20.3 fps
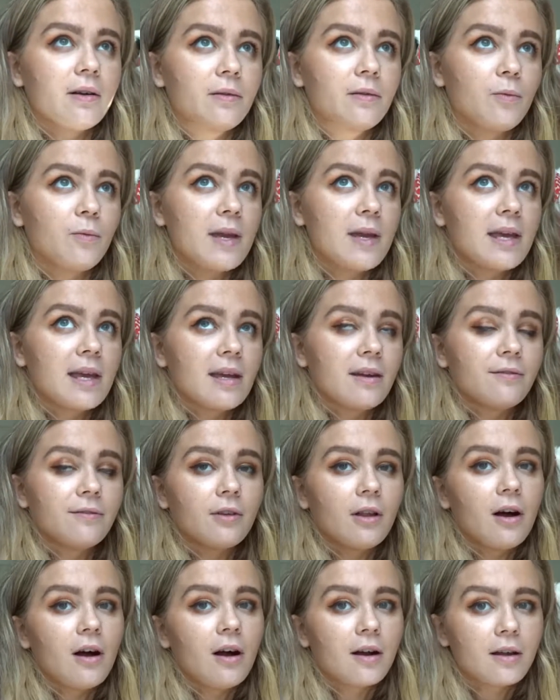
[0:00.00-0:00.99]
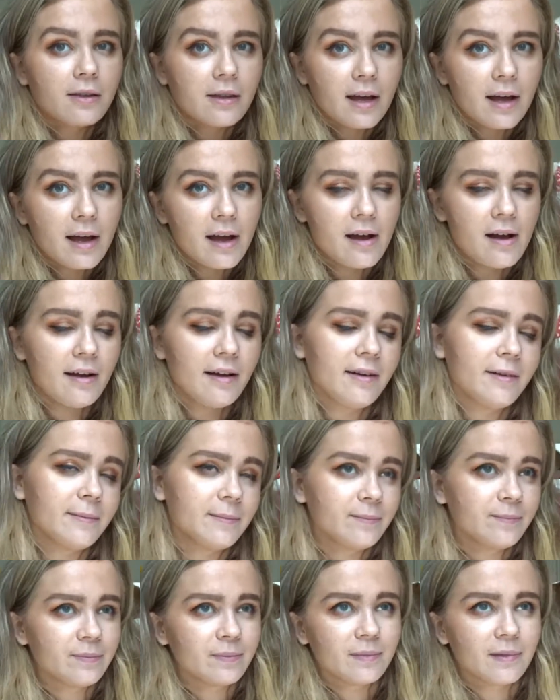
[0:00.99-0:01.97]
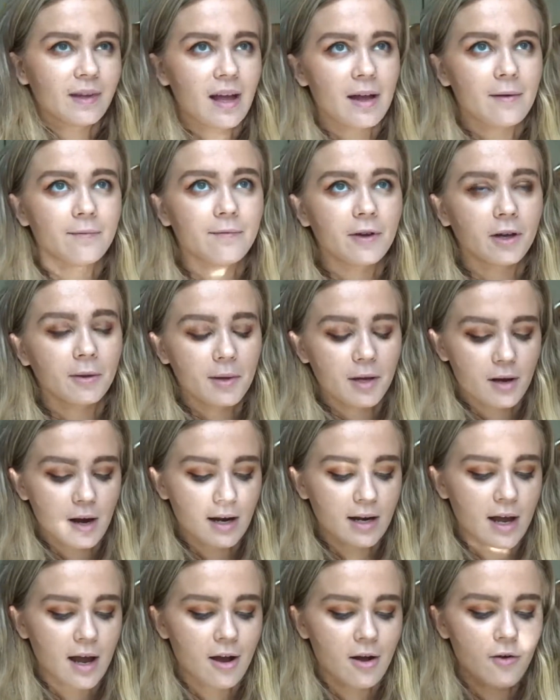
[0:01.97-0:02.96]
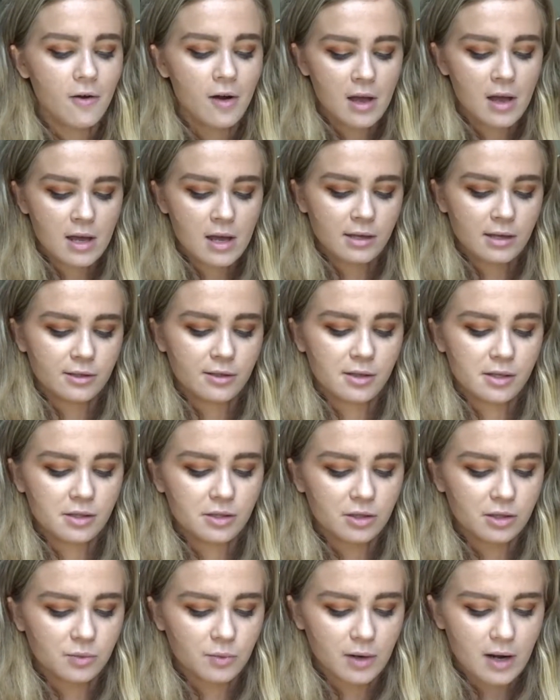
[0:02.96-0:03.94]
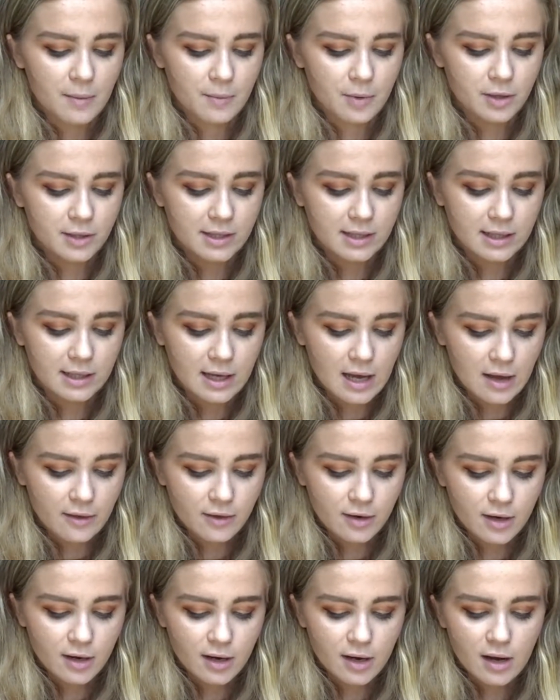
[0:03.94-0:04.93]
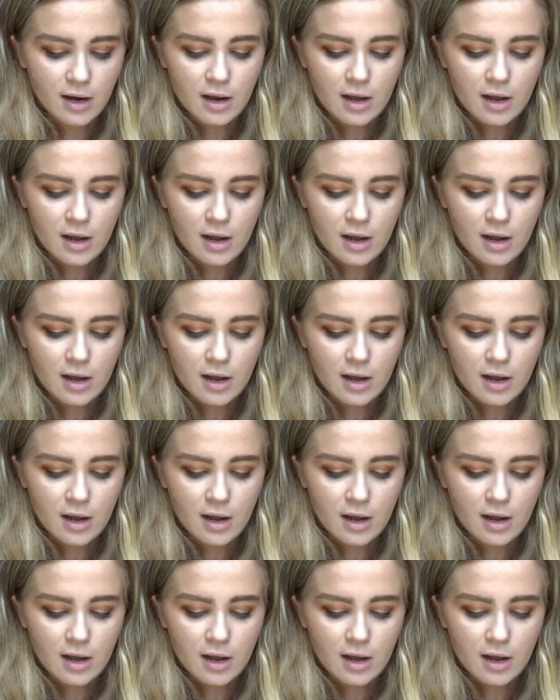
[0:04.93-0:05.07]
weekend vlog that I'm filming right now. So this is just one I put together.